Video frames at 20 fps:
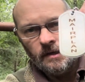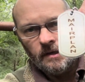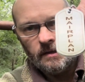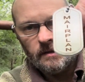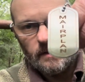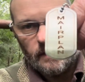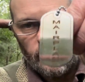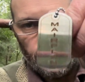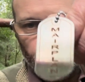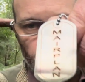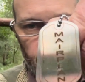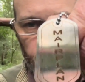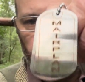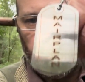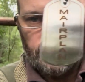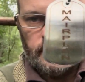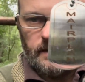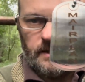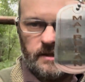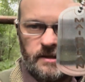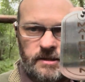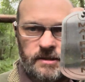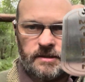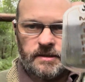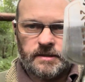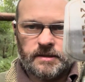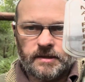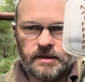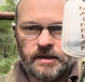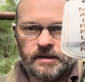then I'm adding these
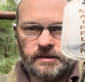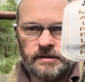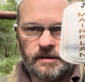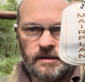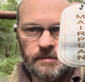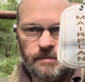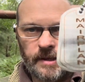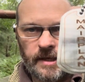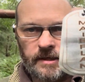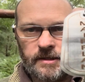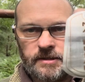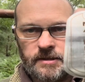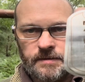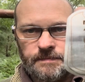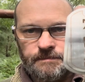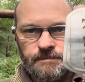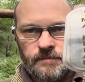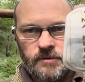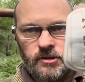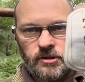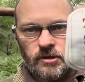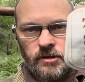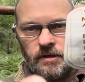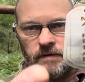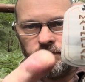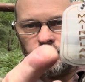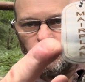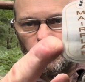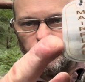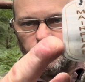into the mix. So
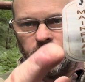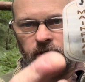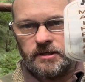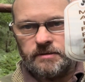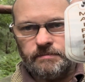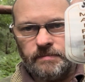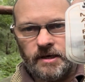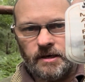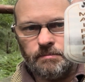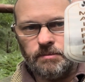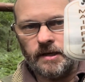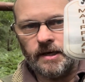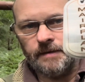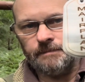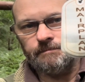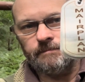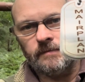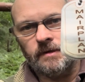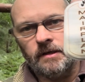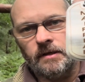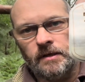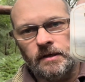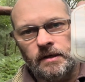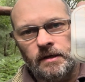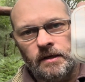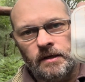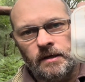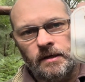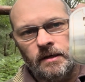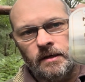you've got this Plan.
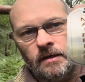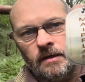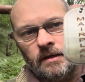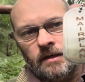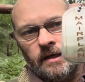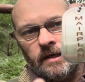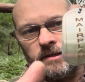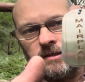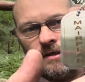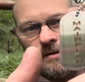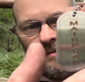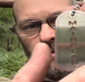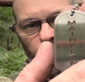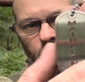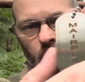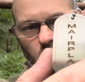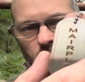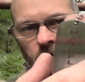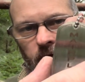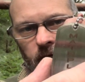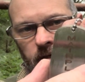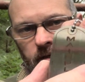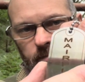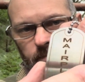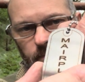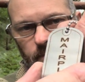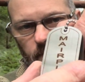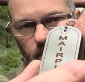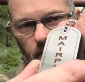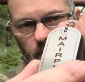It's a mnemonic,
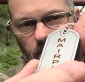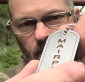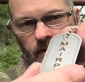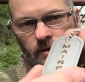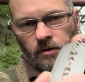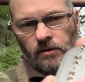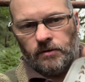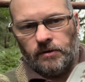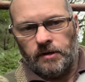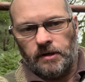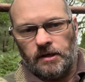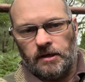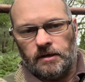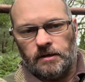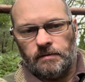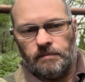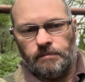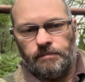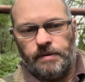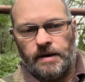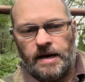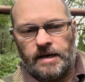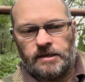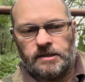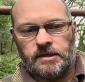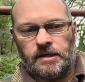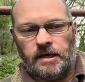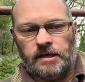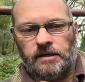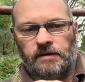and on the back
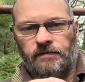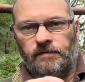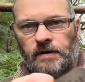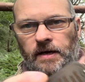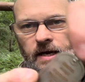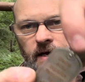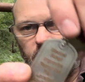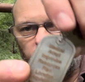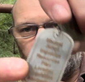side of that